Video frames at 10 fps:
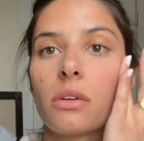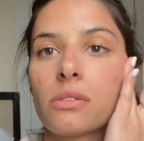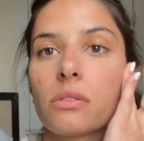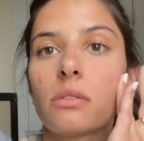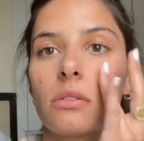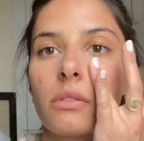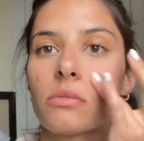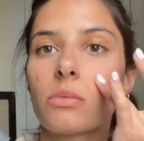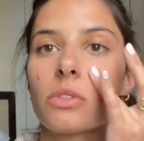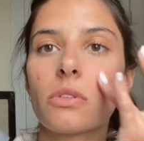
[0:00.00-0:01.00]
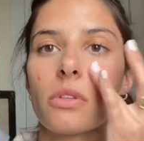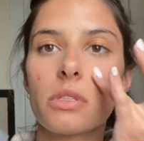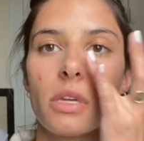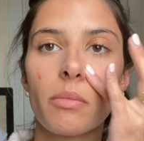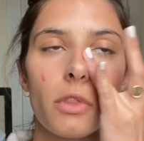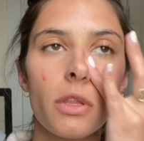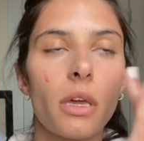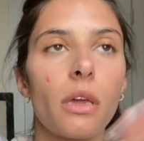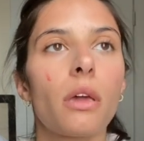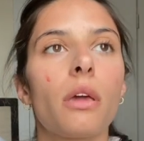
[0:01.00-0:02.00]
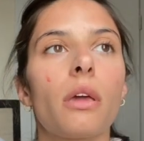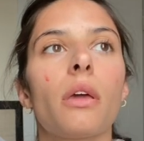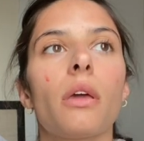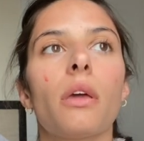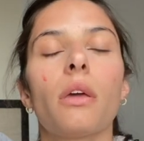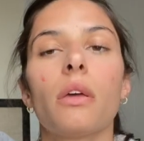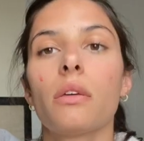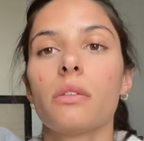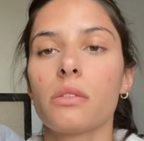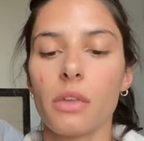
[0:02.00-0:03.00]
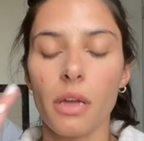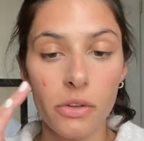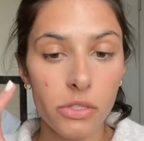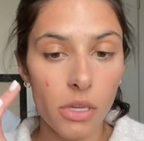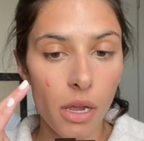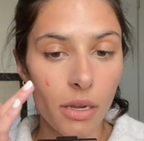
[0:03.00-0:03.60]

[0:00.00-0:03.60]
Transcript: And we'll do the same thing to the other side.